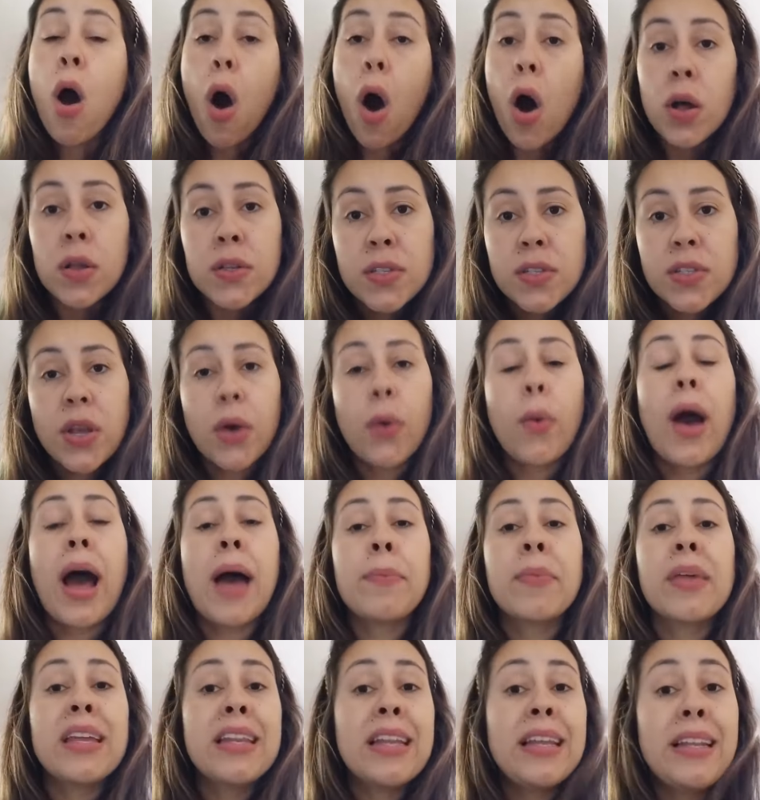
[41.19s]
Also,
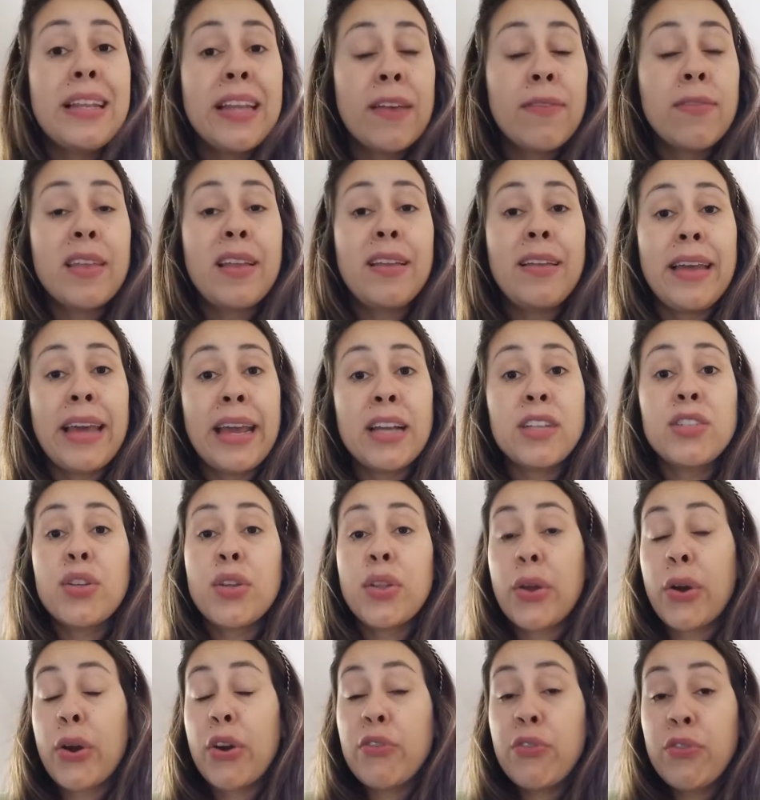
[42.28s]
I'm going to leave the link to their